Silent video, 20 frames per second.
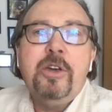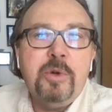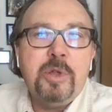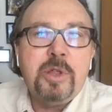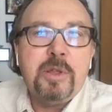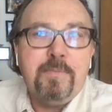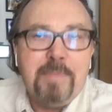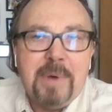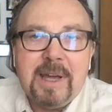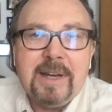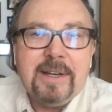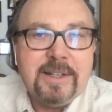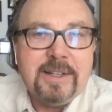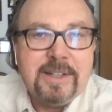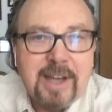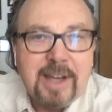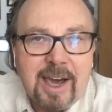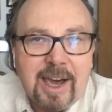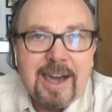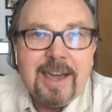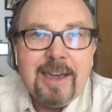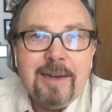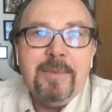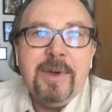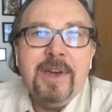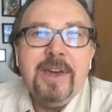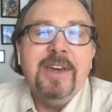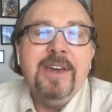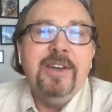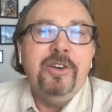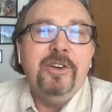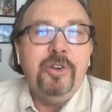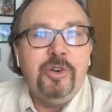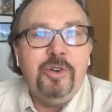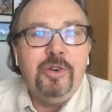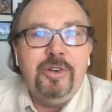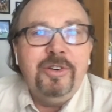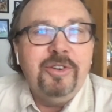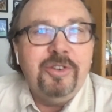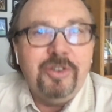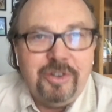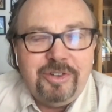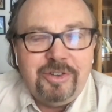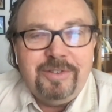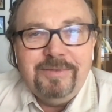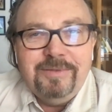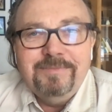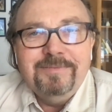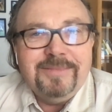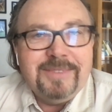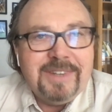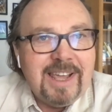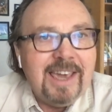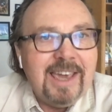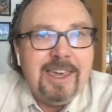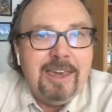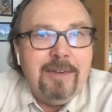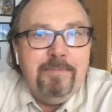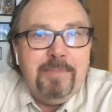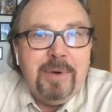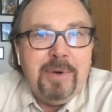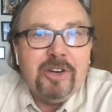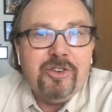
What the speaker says: You spend time taking